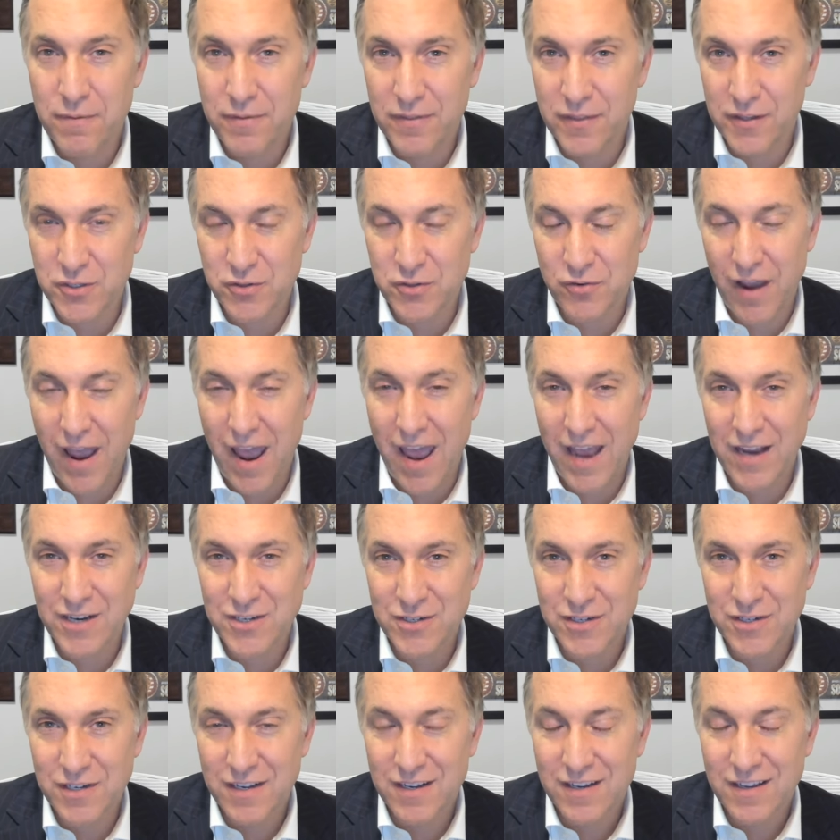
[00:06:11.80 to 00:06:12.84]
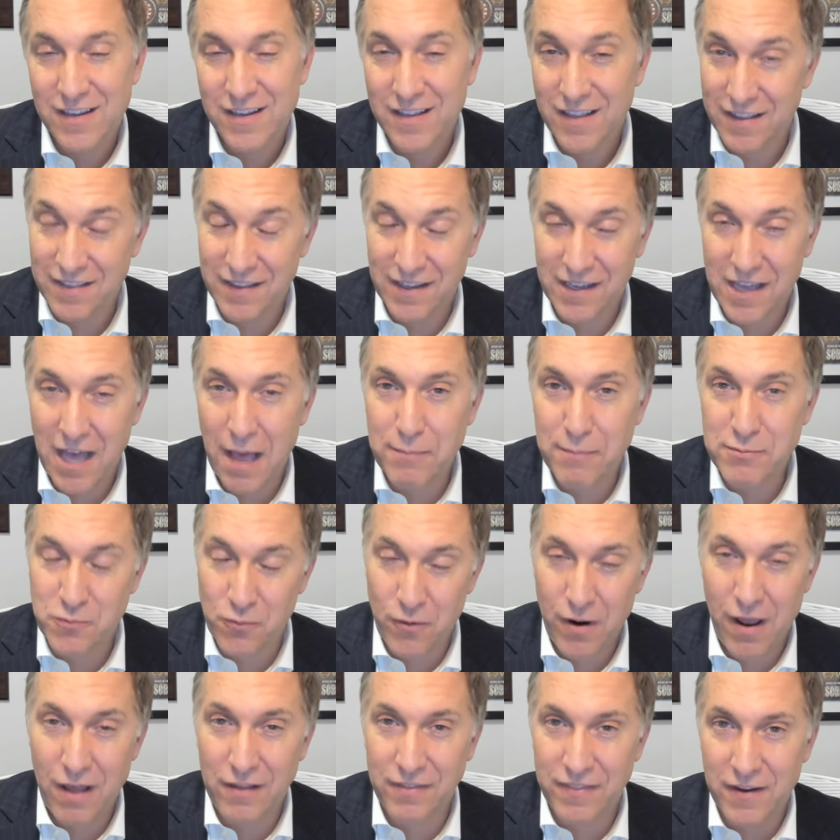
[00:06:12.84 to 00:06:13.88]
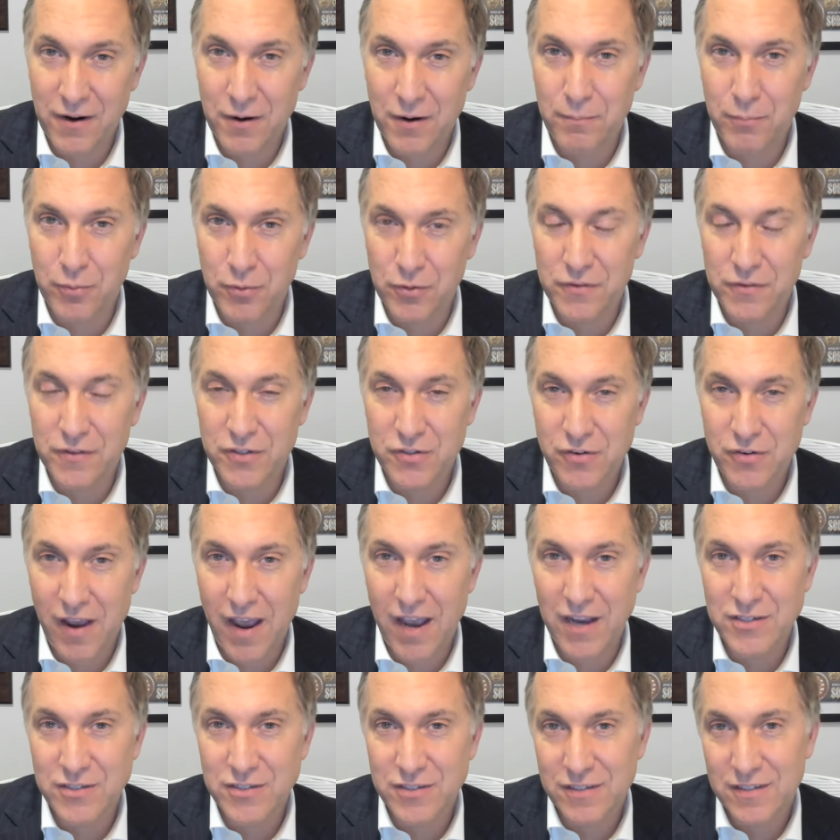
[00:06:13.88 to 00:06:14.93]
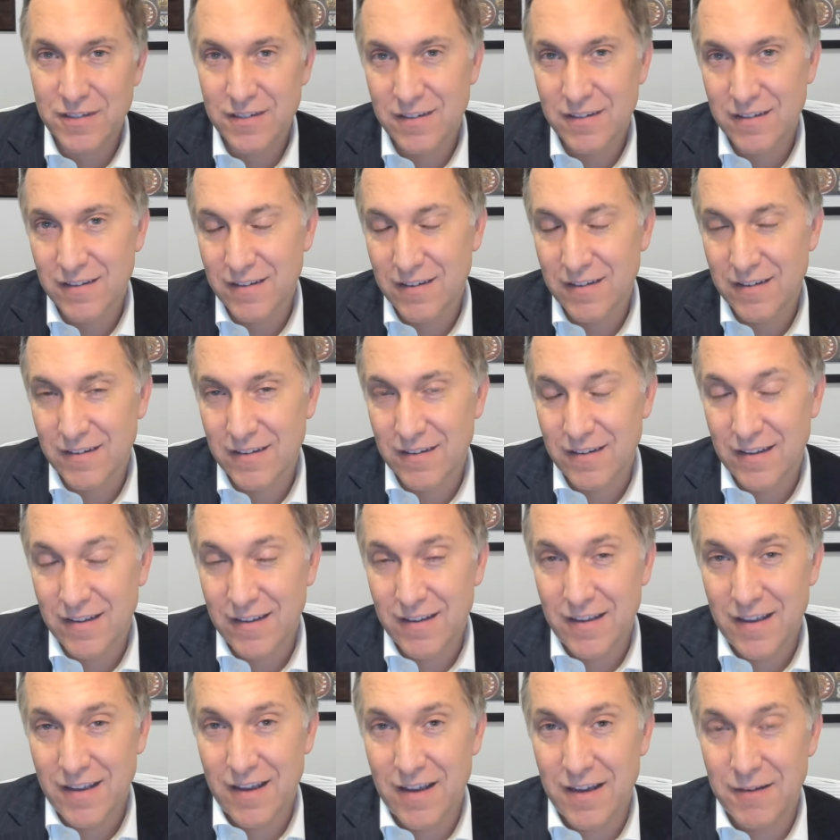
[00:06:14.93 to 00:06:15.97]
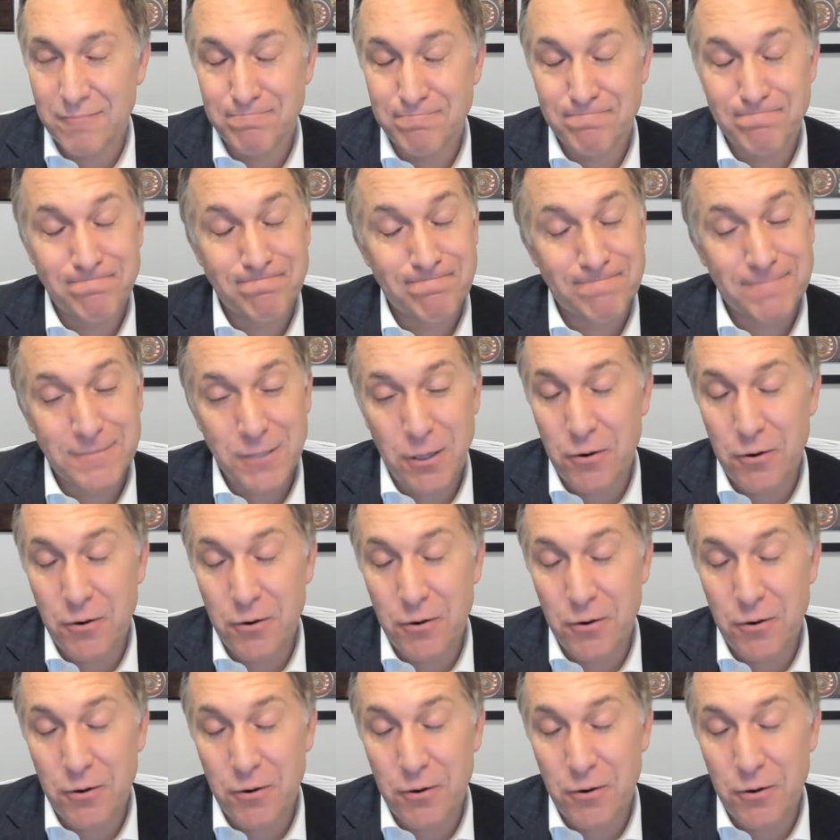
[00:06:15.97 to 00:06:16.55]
the trash. And the cops were out there pulling the trash. Um, so